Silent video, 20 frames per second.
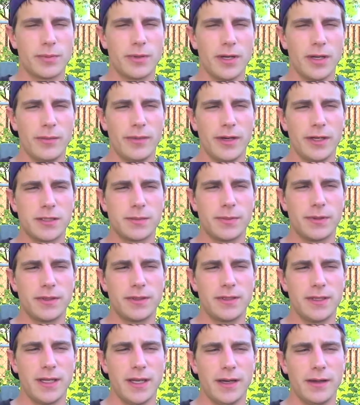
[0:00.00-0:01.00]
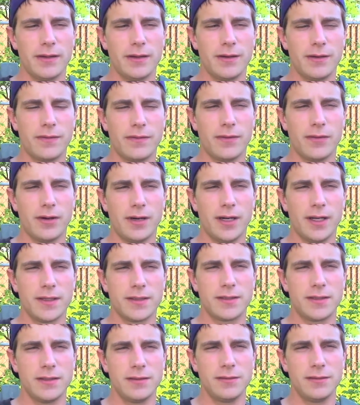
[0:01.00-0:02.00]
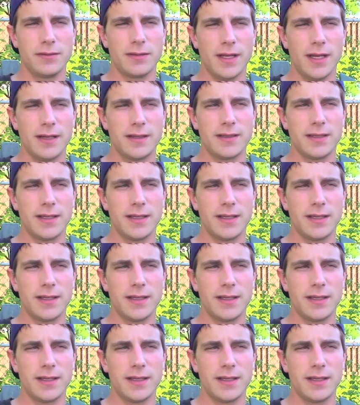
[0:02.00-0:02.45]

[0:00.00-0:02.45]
pretty much put together for us to get